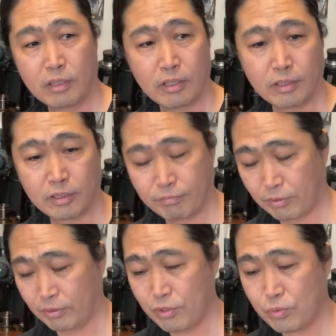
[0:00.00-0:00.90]
and then uh, for
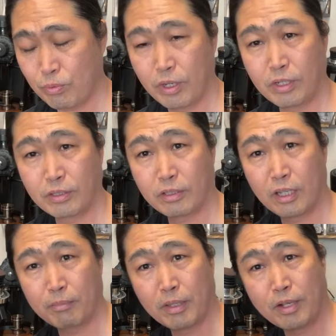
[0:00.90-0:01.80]
this one,
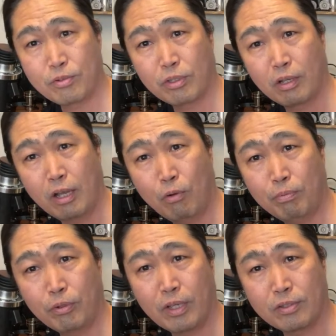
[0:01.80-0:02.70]
I mean, as you, can, I
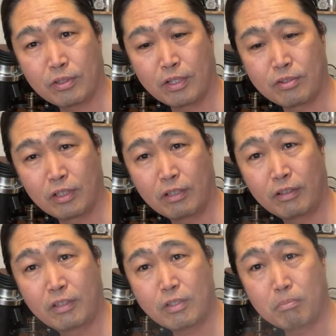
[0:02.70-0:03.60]
hope you guys can see
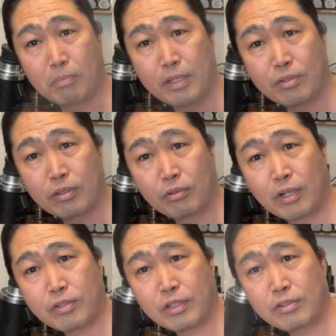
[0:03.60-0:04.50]
that this mist, you
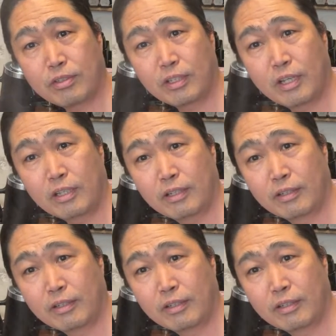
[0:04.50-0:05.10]
guys can see that?